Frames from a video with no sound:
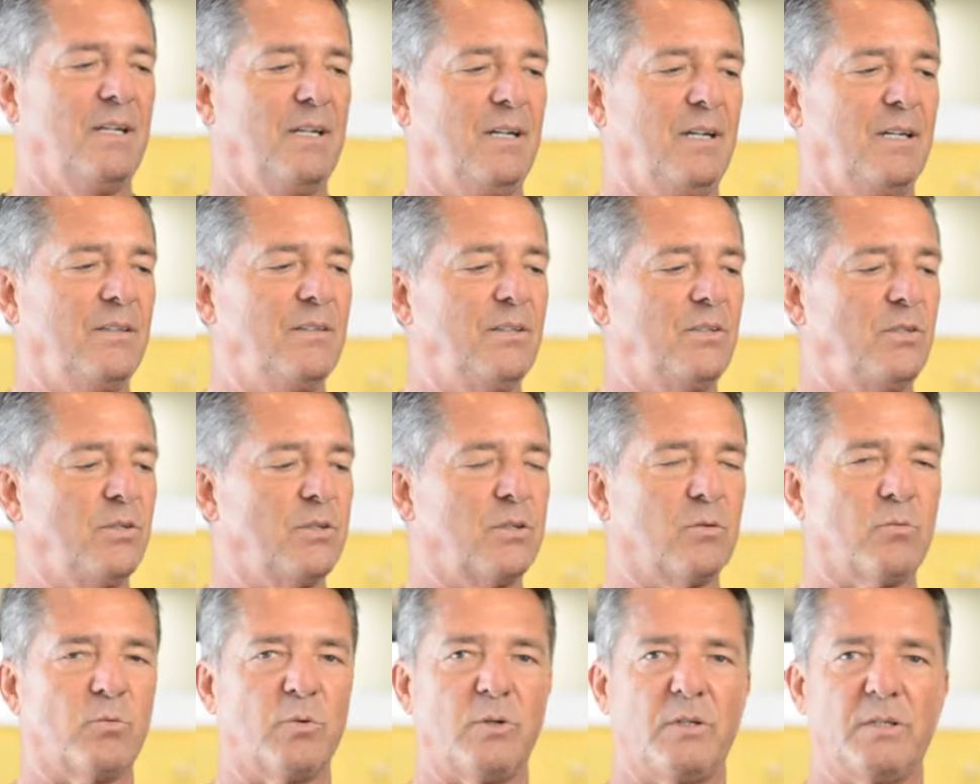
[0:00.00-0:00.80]
And then you
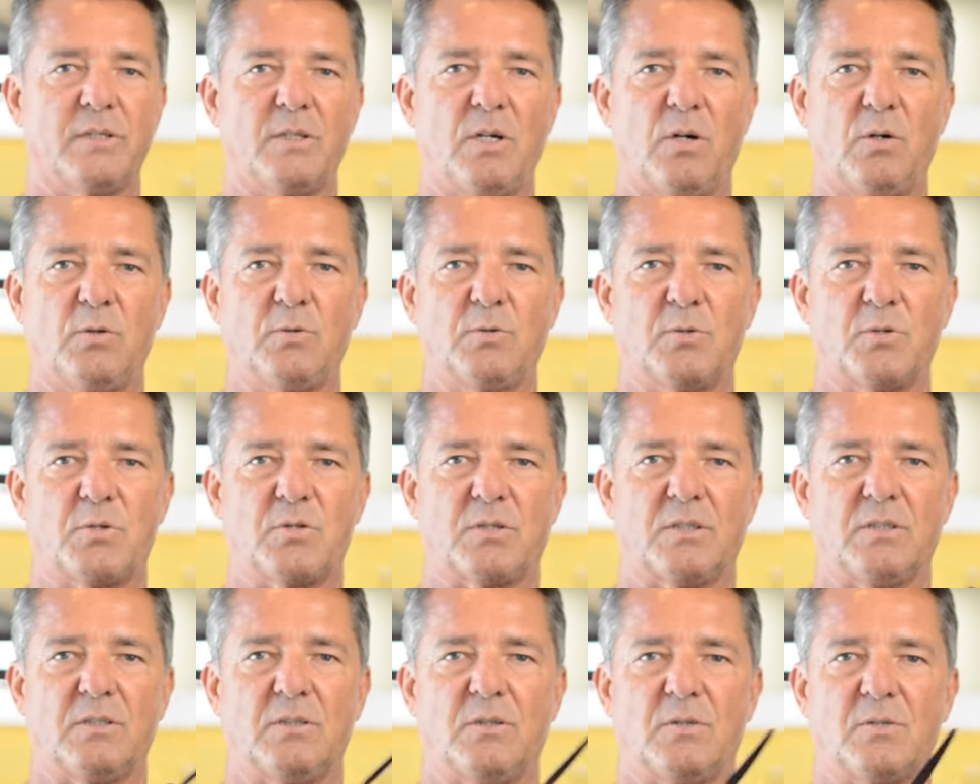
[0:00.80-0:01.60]
can really hone your
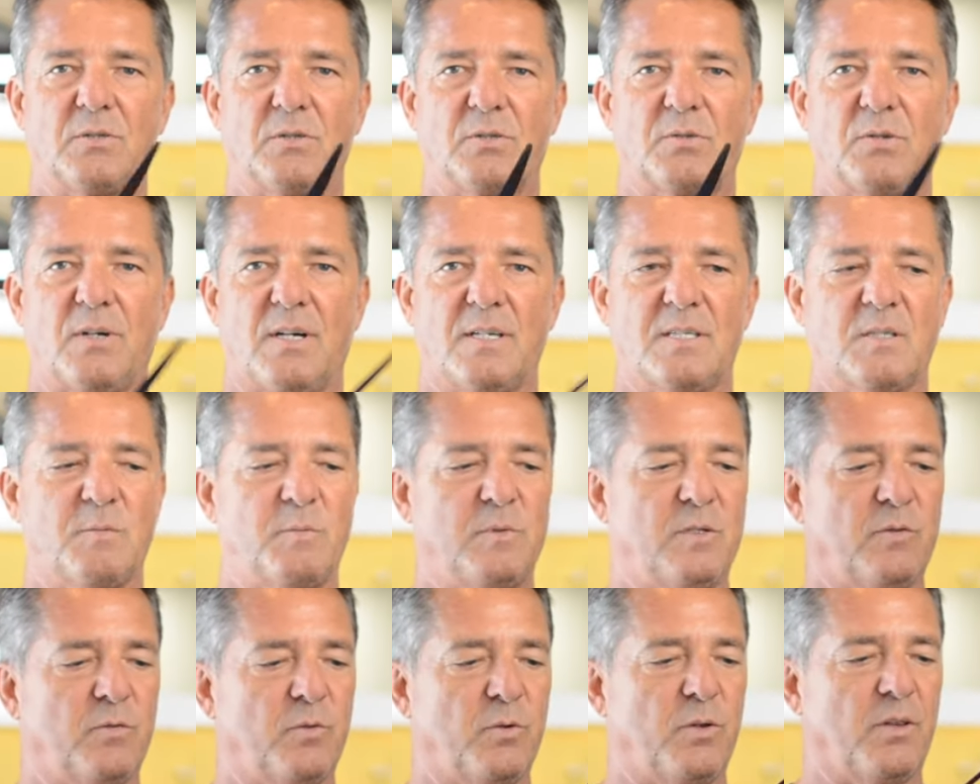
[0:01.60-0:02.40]
skills and try some
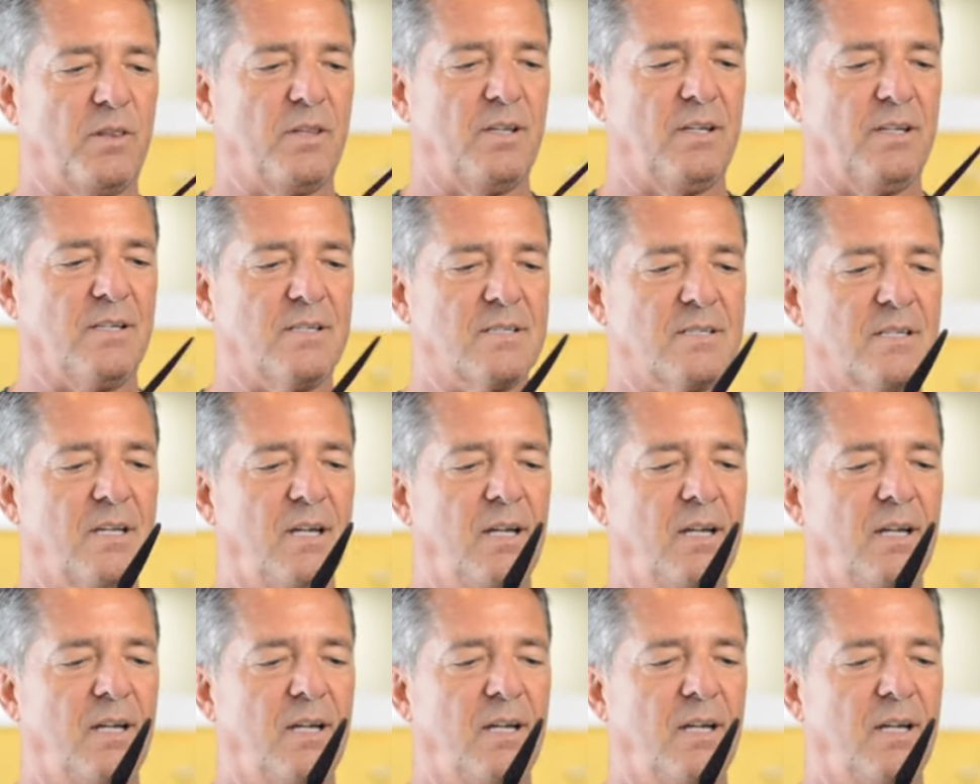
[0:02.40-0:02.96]
different things.